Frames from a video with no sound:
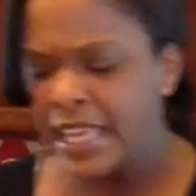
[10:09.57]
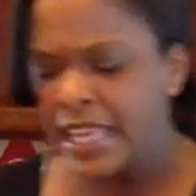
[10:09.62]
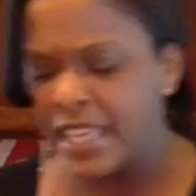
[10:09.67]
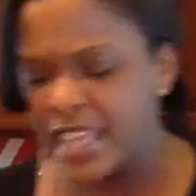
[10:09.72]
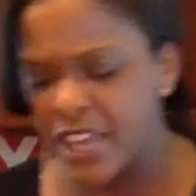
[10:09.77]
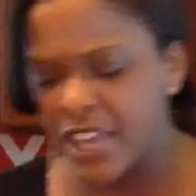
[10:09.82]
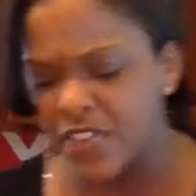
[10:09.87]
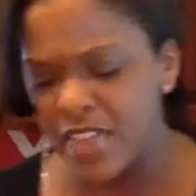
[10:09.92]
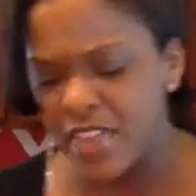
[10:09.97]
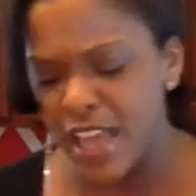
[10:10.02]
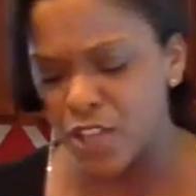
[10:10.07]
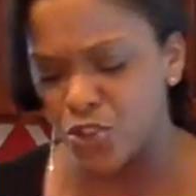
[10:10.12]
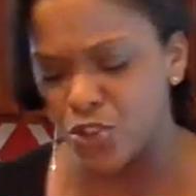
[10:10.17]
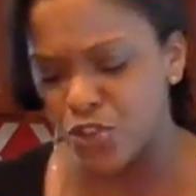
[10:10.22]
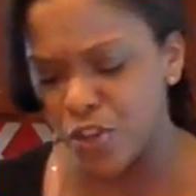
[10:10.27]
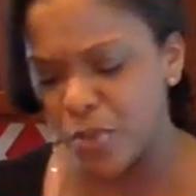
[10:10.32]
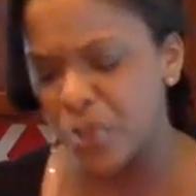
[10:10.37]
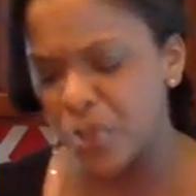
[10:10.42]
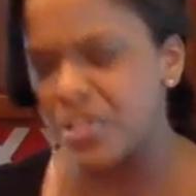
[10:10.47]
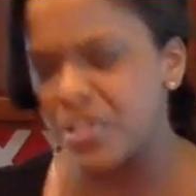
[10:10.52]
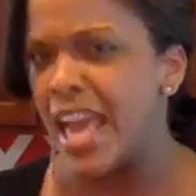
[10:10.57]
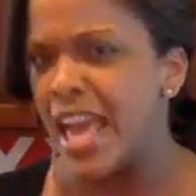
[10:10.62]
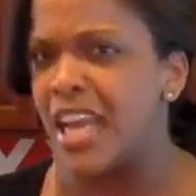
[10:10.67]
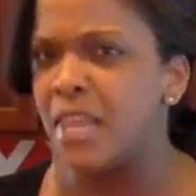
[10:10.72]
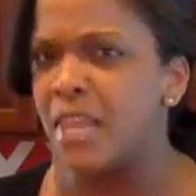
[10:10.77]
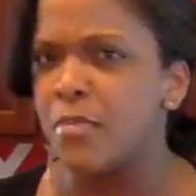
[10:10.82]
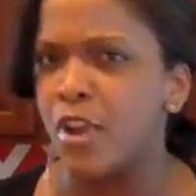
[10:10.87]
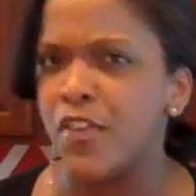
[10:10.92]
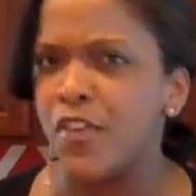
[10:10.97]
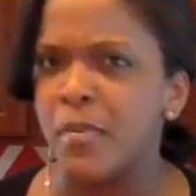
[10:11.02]
giving that tribute to
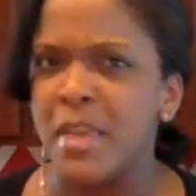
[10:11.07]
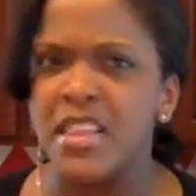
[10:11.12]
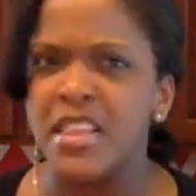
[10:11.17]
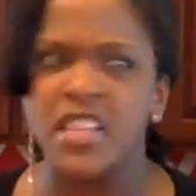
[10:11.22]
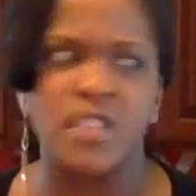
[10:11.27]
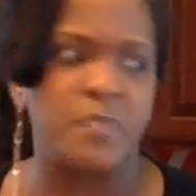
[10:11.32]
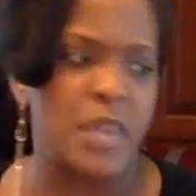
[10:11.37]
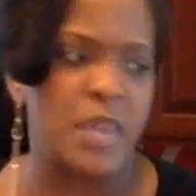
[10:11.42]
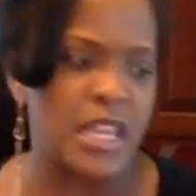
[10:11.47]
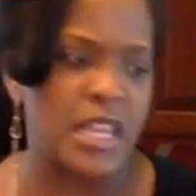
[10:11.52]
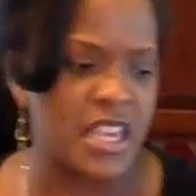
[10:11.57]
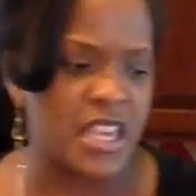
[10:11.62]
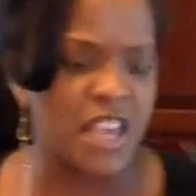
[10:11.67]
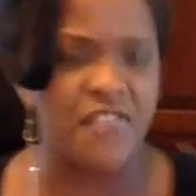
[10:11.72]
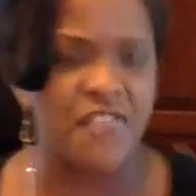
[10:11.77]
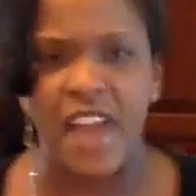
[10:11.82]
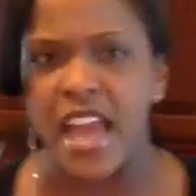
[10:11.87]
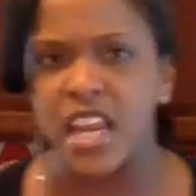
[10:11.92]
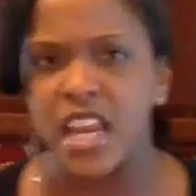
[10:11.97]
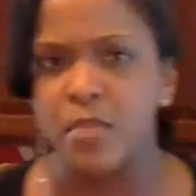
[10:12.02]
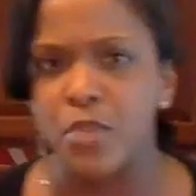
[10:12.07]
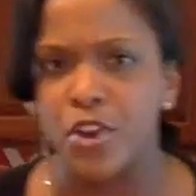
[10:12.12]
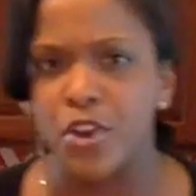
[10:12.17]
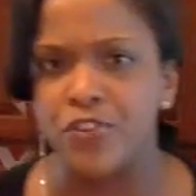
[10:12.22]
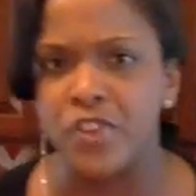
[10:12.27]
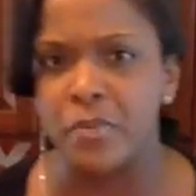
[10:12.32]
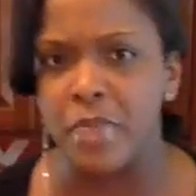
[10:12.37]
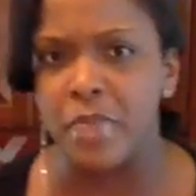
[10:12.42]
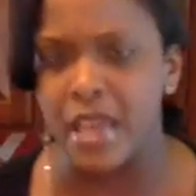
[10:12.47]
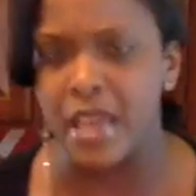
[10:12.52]
Eddie Murphy, made this big thing of Eddie
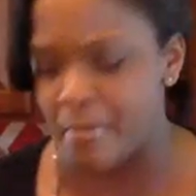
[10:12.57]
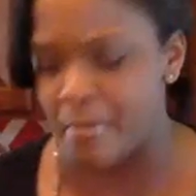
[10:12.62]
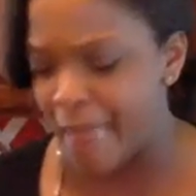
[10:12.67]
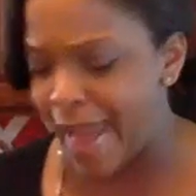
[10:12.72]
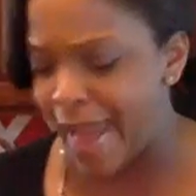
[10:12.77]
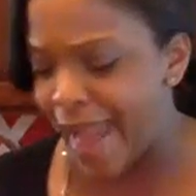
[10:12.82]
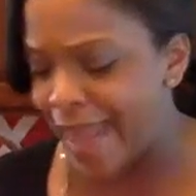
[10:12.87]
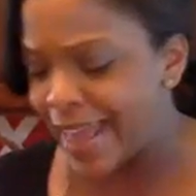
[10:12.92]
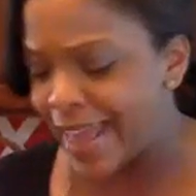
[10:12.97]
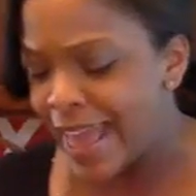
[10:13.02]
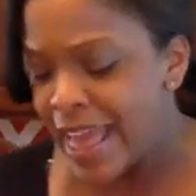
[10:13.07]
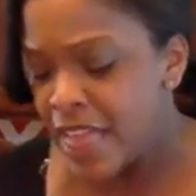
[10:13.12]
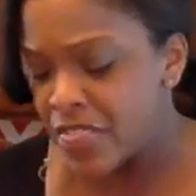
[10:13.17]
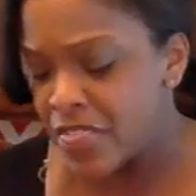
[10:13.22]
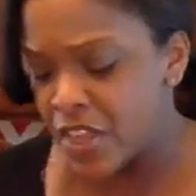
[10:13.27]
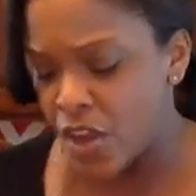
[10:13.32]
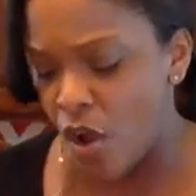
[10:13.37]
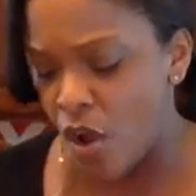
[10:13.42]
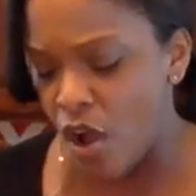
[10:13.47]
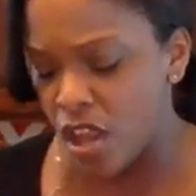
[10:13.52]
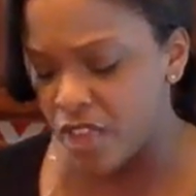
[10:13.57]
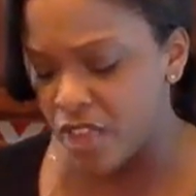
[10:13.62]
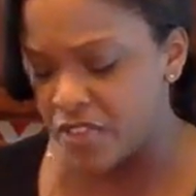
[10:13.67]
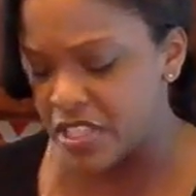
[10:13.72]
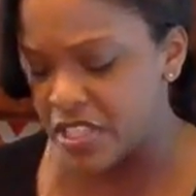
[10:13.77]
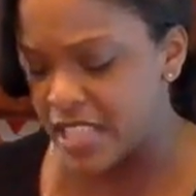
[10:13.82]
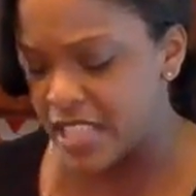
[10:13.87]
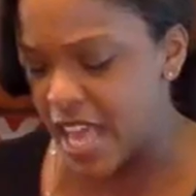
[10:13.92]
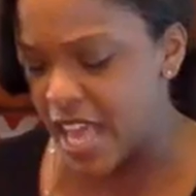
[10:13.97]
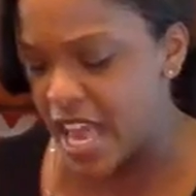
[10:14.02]
Murphy being back. Then all of a
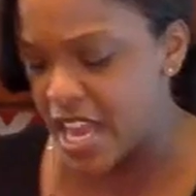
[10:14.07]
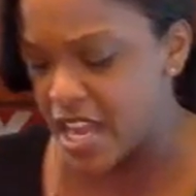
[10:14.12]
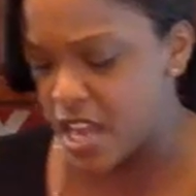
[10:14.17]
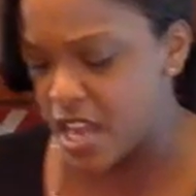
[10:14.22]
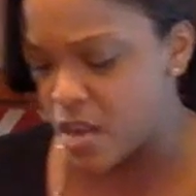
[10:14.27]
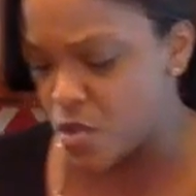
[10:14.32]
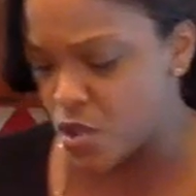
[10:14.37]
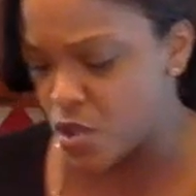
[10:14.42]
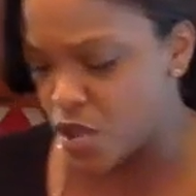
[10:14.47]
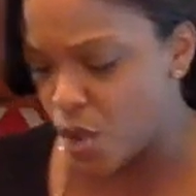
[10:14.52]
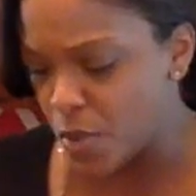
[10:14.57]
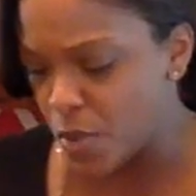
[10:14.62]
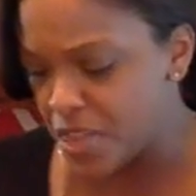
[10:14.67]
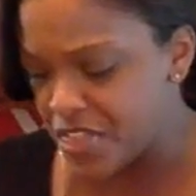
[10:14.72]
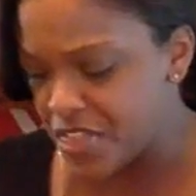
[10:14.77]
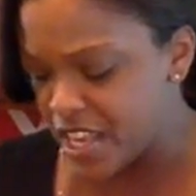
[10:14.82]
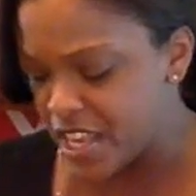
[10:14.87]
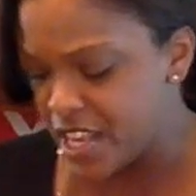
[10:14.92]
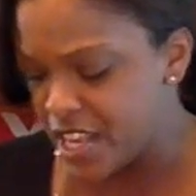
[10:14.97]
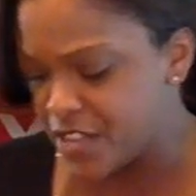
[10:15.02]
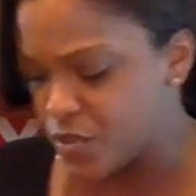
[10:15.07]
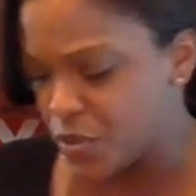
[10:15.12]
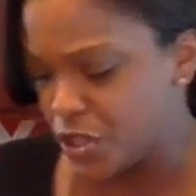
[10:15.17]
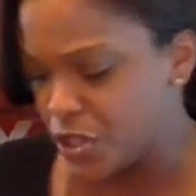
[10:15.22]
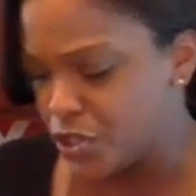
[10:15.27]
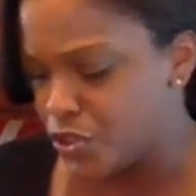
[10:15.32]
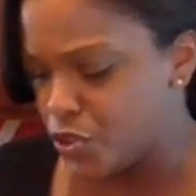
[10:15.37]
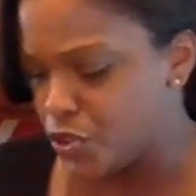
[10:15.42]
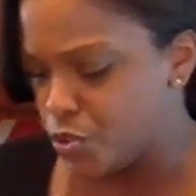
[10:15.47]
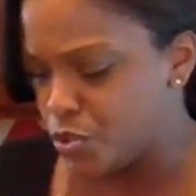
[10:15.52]
sudden, we think he's going
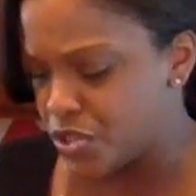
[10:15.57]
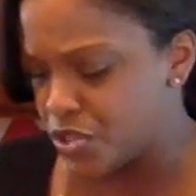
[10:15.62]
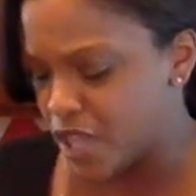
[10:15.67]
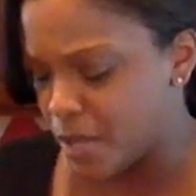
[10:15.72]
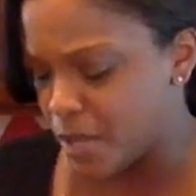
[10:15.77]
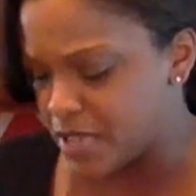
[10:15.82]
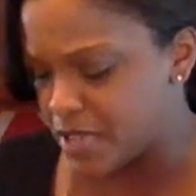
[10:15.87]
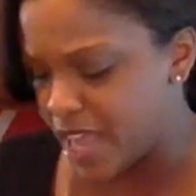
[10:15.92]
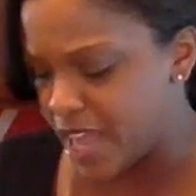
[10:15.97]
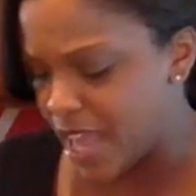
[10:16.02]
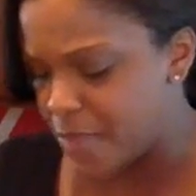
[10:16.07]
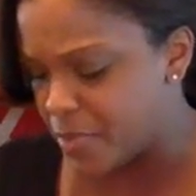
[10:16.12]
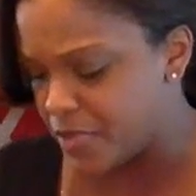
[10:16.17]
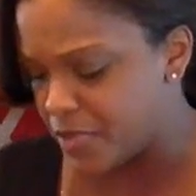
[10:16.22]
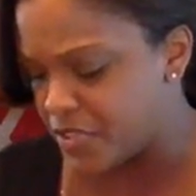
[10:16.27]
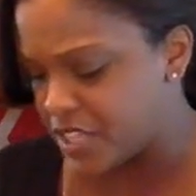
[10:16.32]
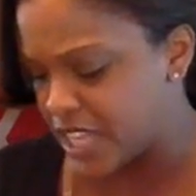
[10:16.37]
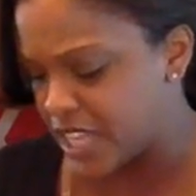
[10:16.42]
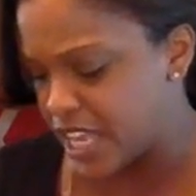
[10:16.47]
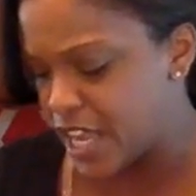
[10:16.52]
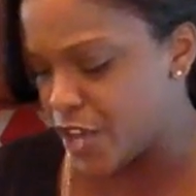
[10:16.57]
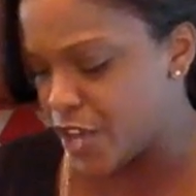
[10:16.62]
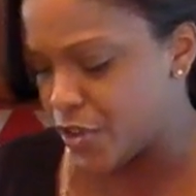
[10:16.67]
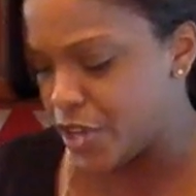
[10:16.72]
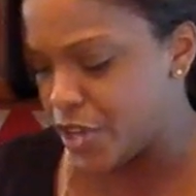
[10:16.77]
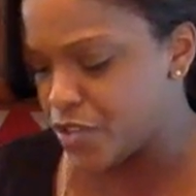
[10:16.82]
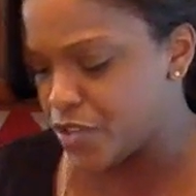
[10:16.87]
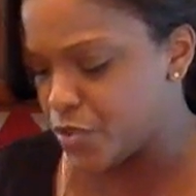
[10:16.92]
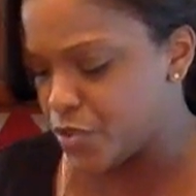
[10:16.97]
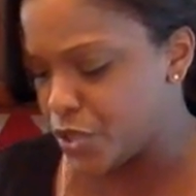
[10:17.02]
to do some type of skit or
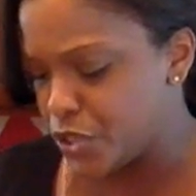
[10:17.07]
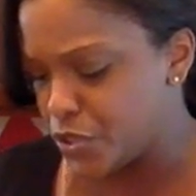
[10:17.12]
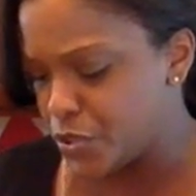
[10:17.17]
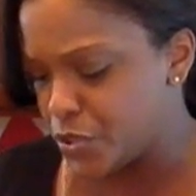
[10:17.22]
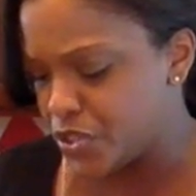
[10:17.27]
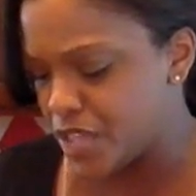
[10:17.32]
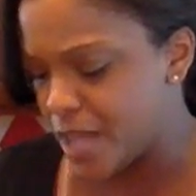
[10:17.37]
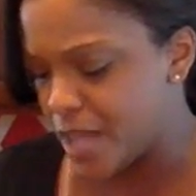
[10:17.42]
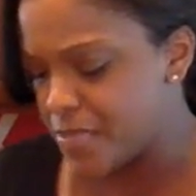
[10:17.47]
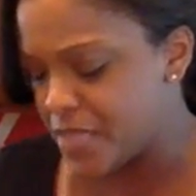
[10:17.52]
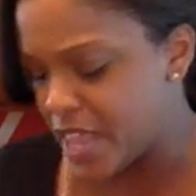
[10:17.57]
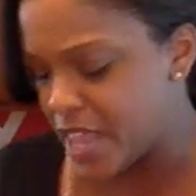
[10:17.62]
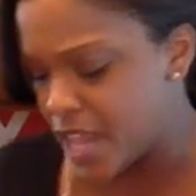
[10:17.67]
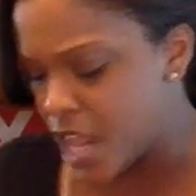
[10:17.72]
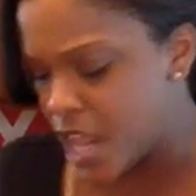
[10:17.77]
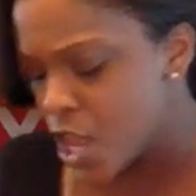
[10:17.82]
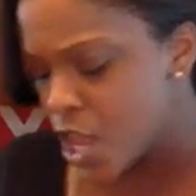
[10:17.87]
he's going to do something.